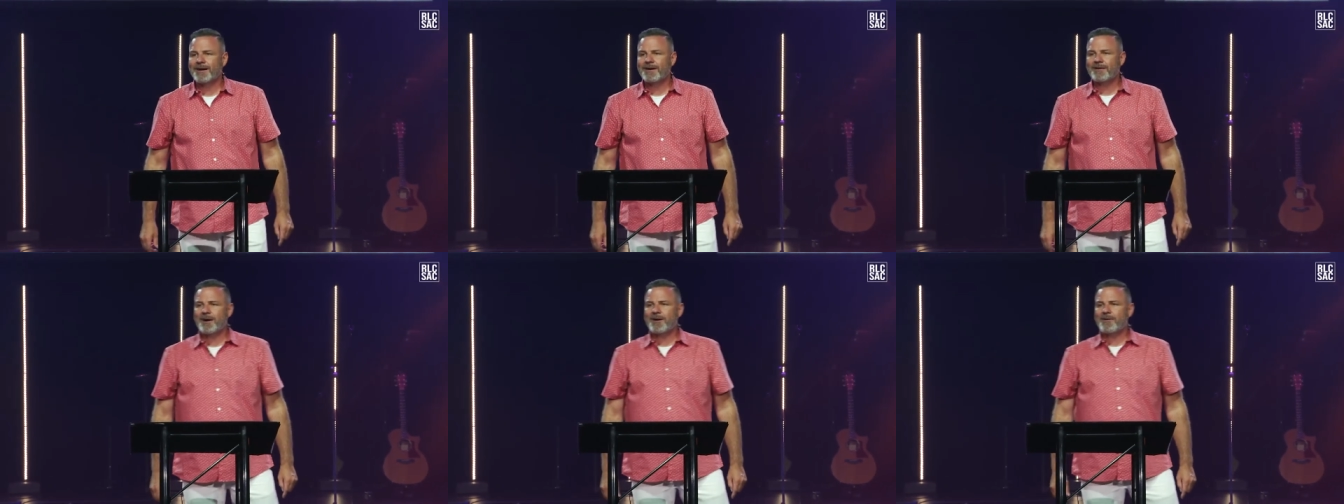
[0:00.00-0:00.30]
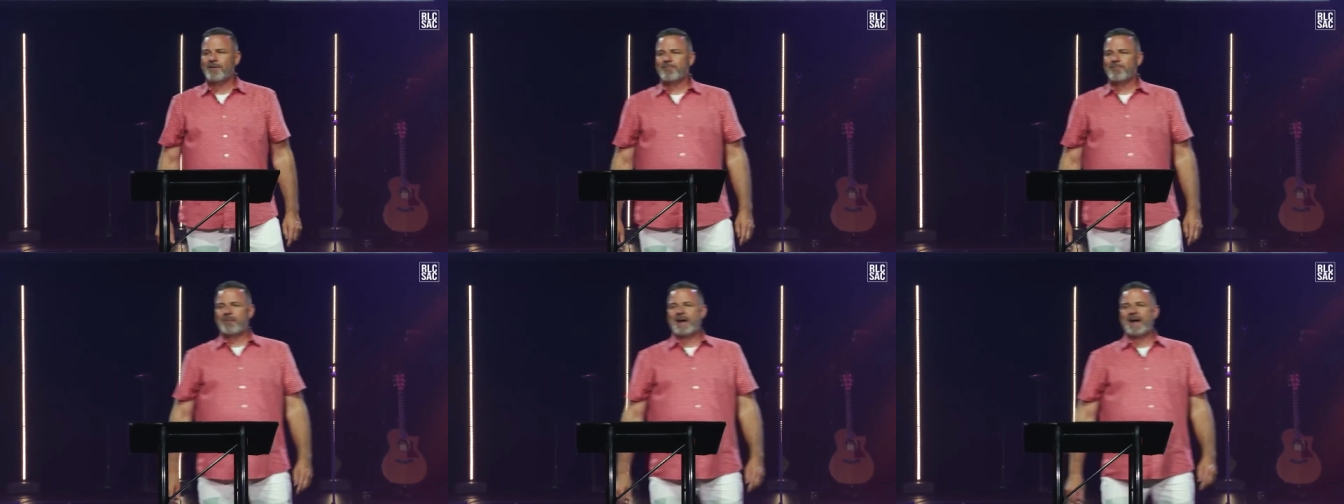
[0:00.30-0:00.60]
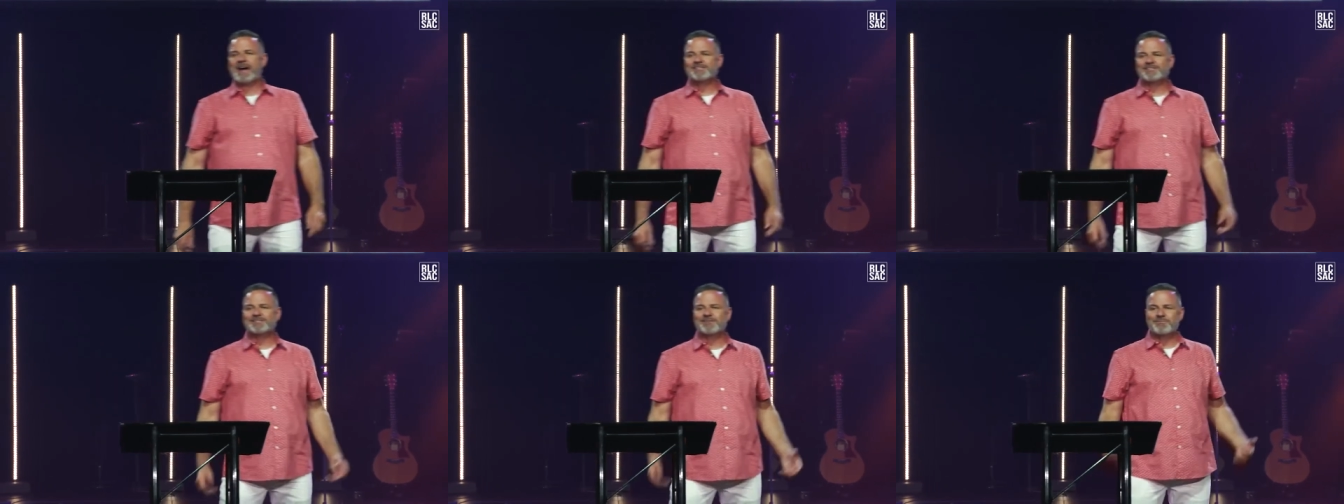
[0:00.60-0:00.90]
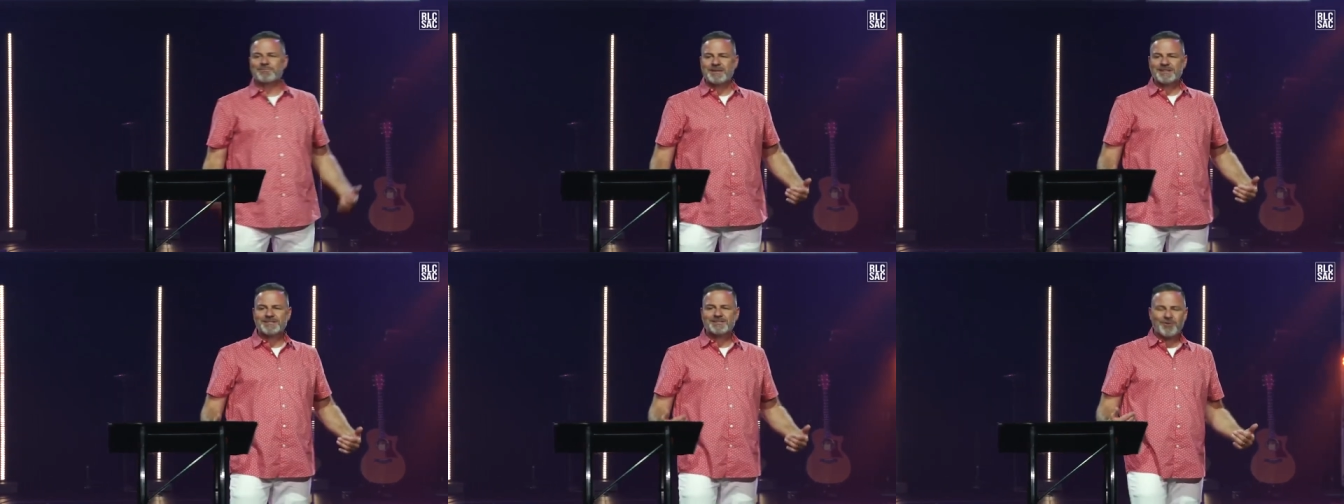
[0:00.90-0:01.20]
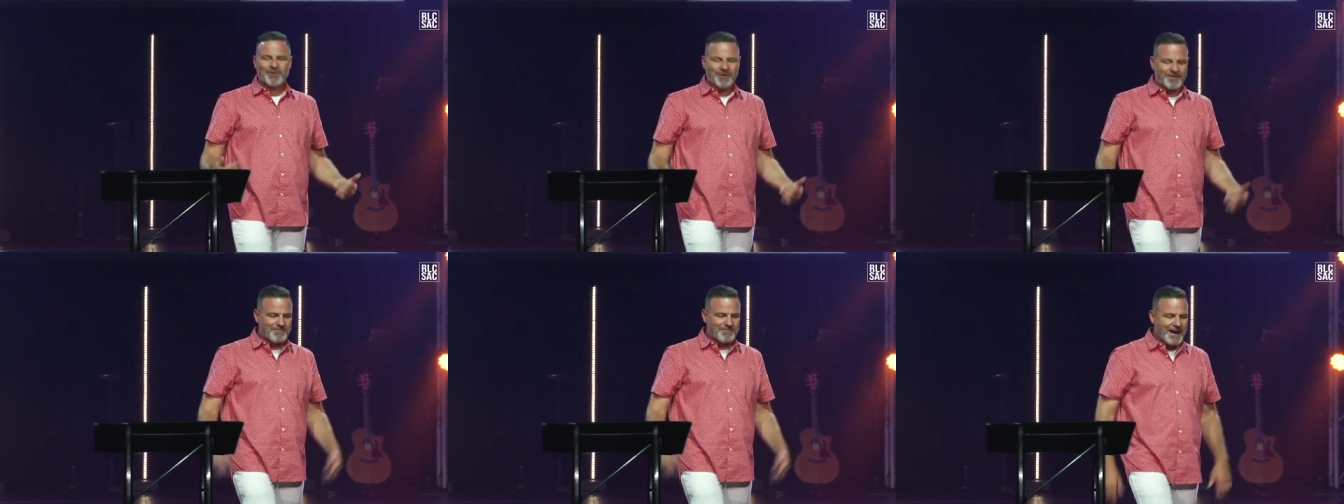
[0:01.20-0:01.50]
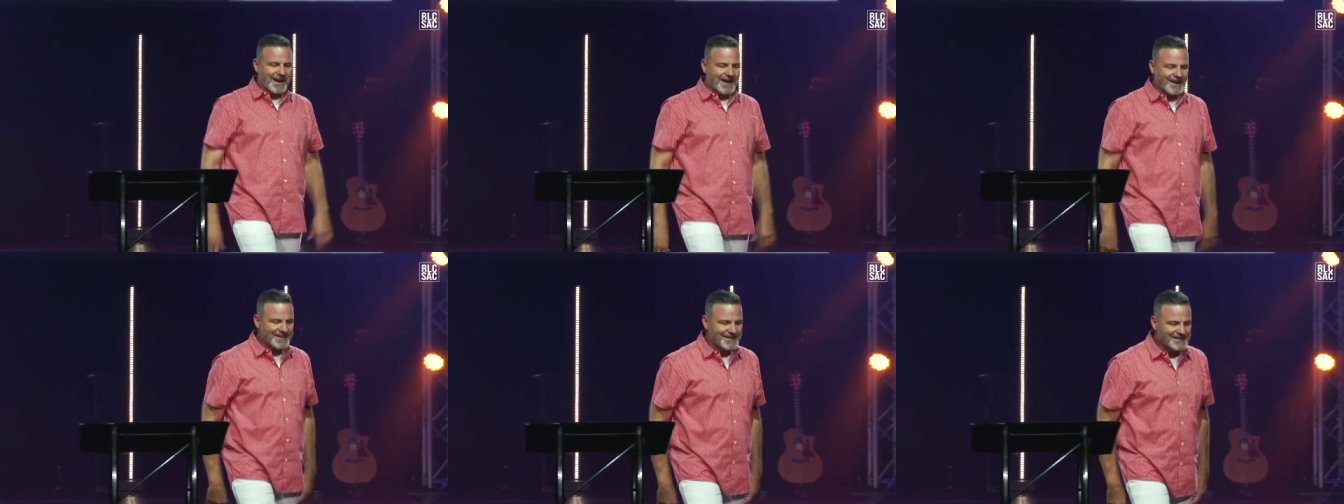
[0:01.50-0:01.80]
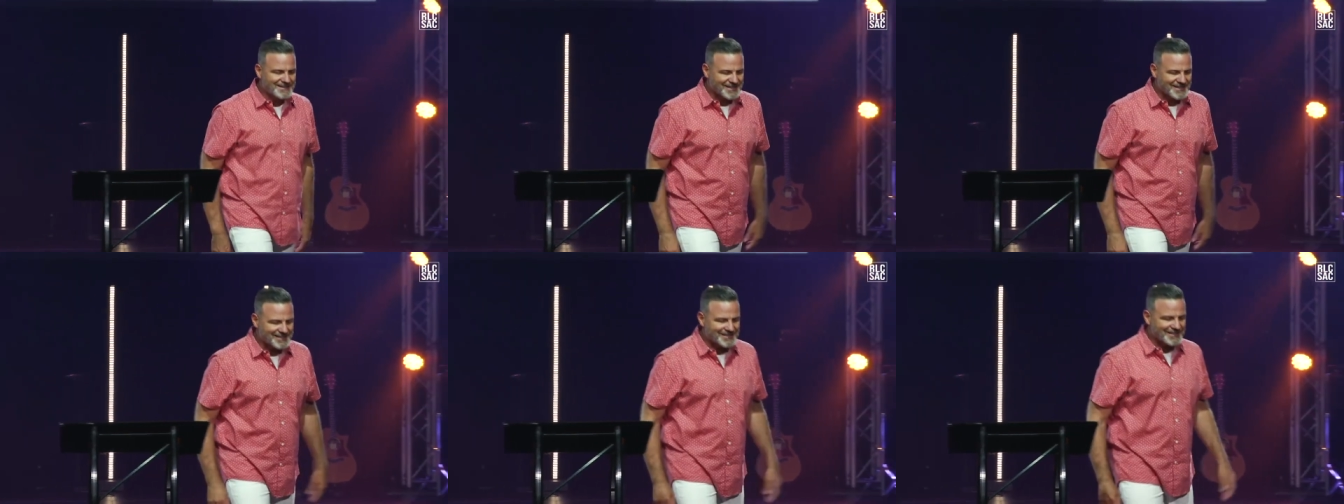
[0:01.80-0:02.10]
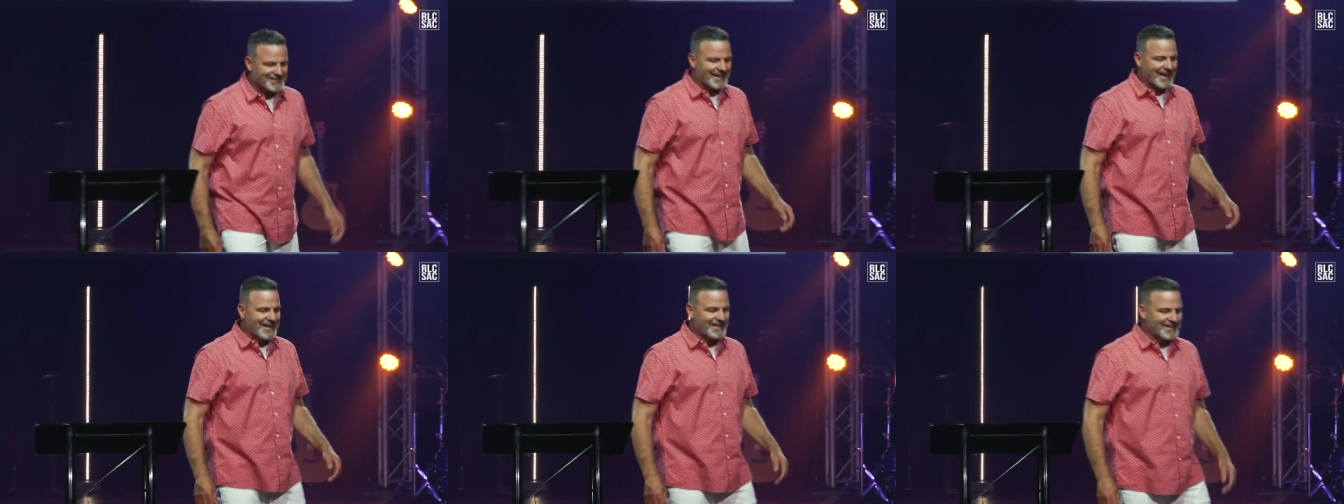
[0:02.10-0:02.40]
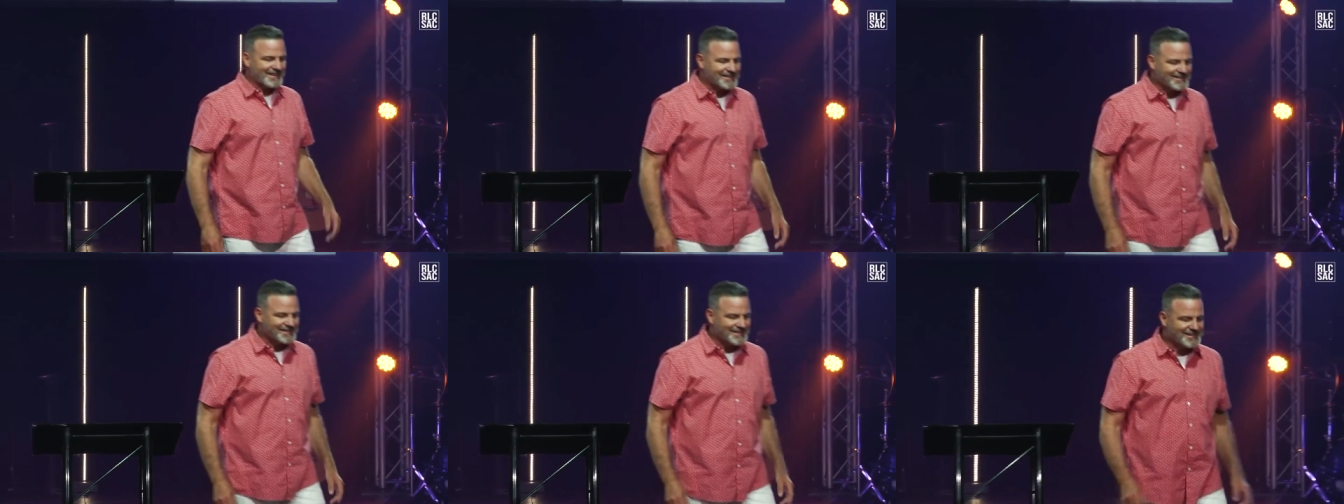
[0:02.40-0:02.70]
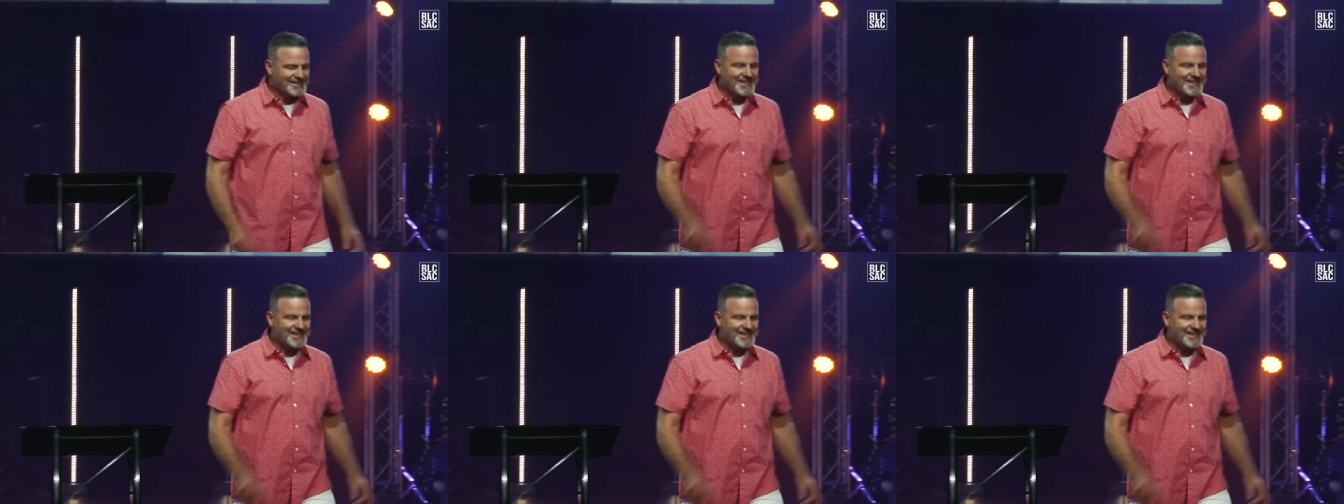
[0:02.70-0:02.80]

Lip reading: A pastor mentor of mine, he says it like this.